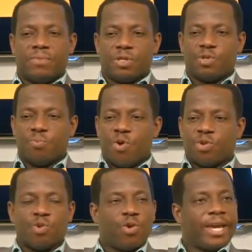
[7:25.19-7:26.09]
small
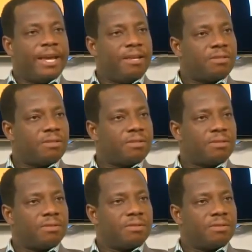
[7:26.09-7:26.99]
tokens.
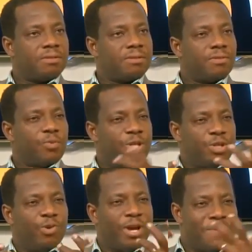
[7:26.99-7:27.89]
Mm. With
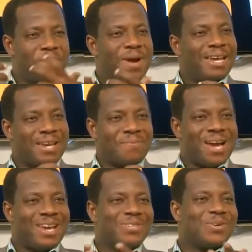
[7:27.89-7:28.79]
you in mind, I
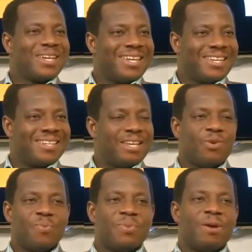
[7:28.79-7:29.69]
buy a token. It
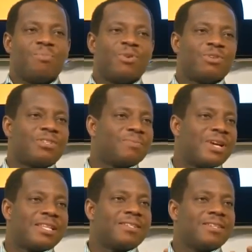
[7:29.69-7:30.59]
could be a brooch,
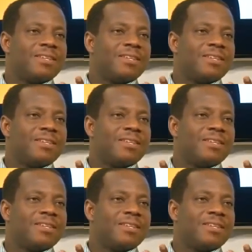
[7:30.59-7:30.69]
but